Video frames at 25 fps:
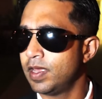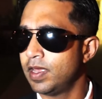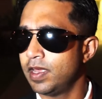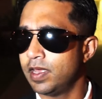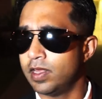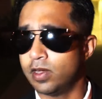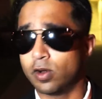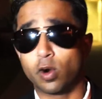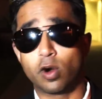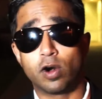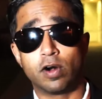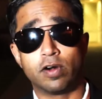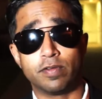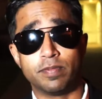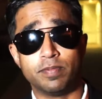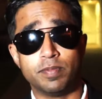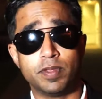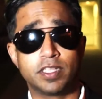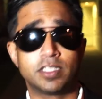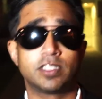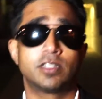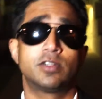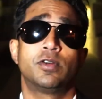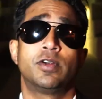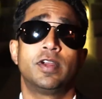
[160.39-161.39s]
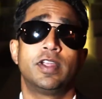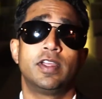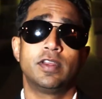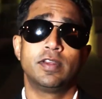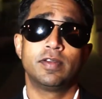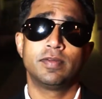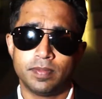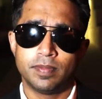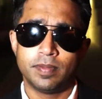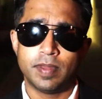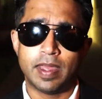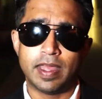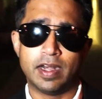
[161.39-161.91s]
an aura of mystery
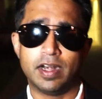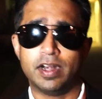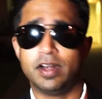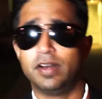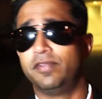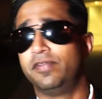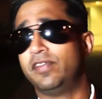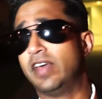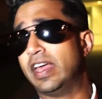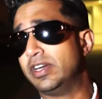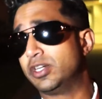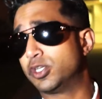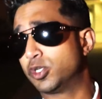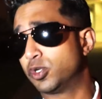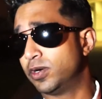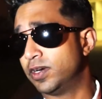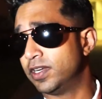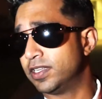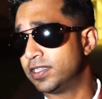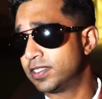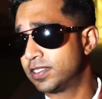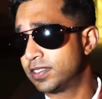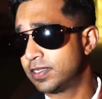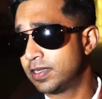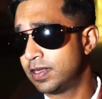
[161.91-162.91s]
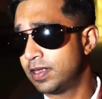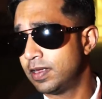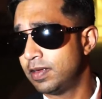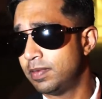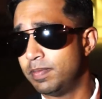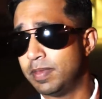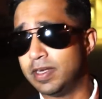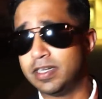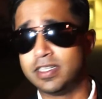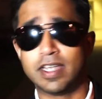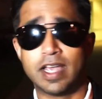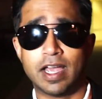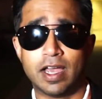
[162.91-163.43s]
and an adventurous
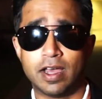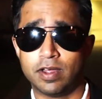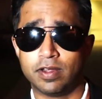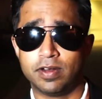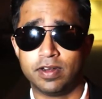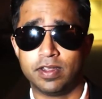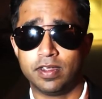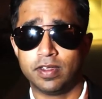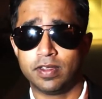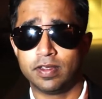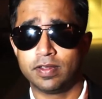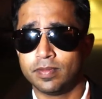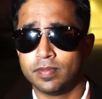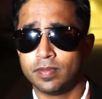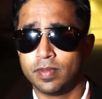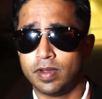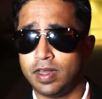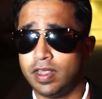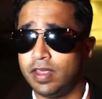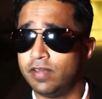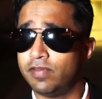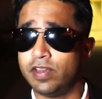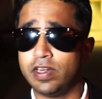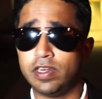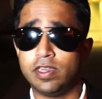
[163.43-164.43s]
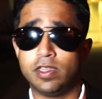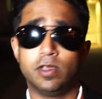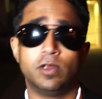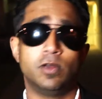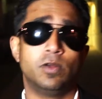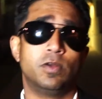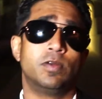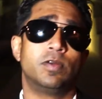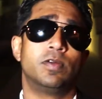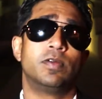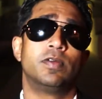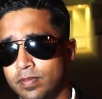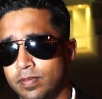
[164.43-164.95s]
mentality, and even
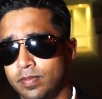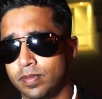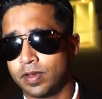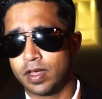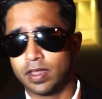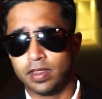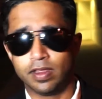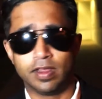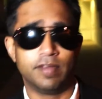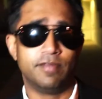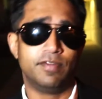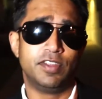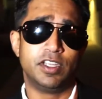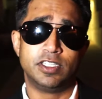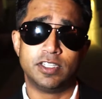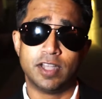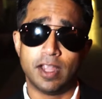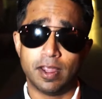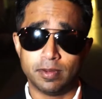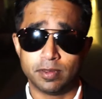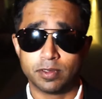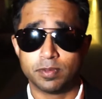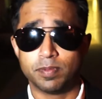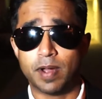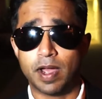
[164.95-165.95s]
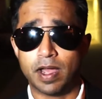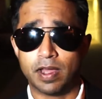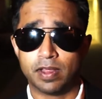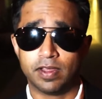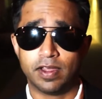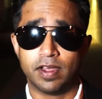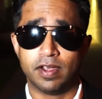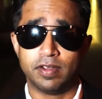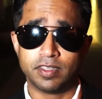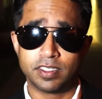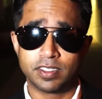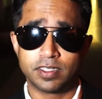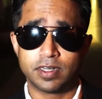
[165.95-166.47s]
you can live the James Bond
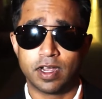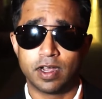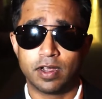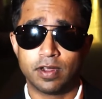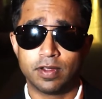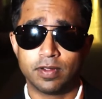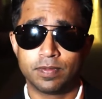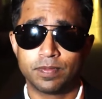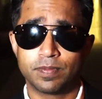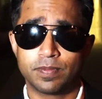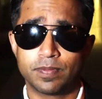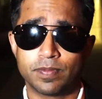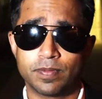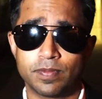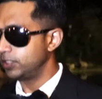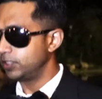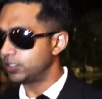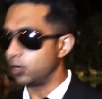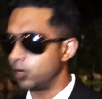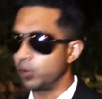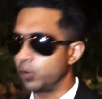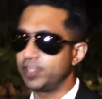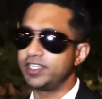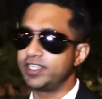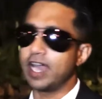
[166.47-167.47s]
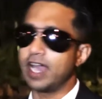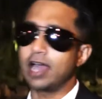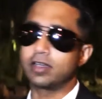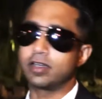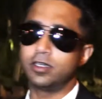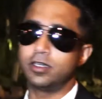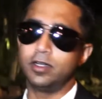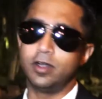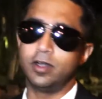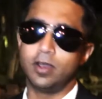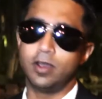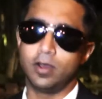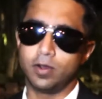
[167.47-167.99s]
lifestyle. So with
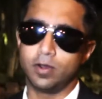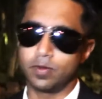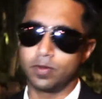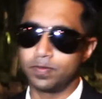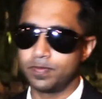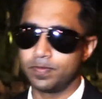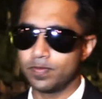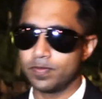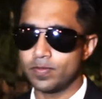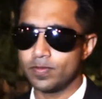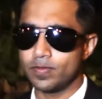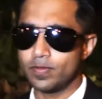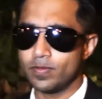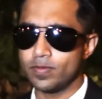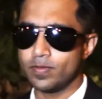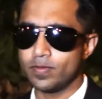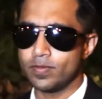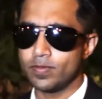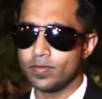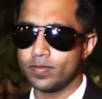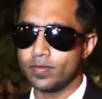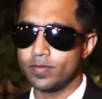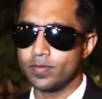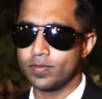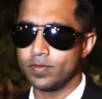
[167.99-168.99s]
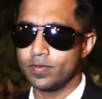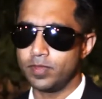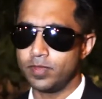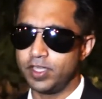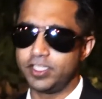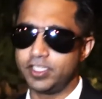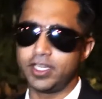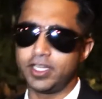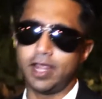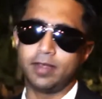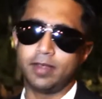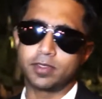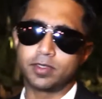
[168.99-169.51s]
Dr. No, the
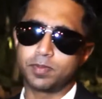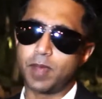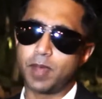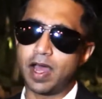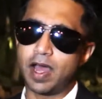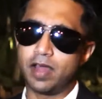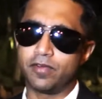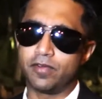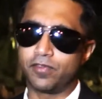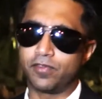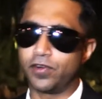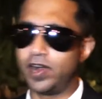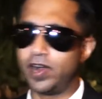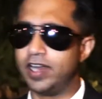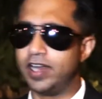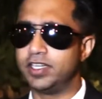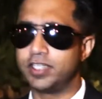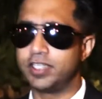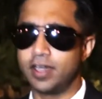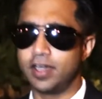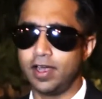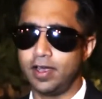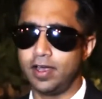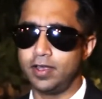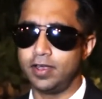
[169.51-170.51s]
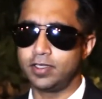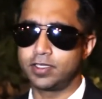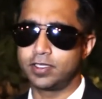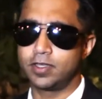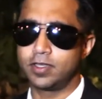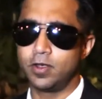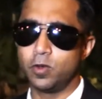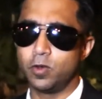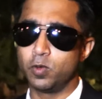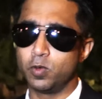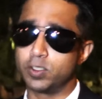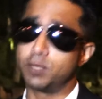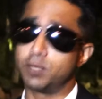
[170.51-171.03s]
James Bond franchise
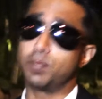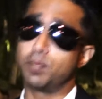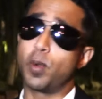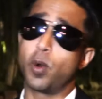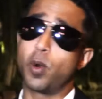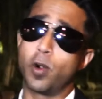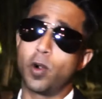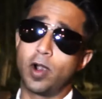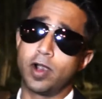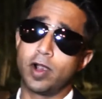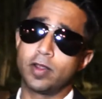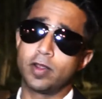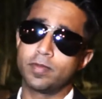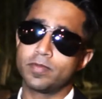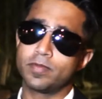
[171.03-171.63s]
was born.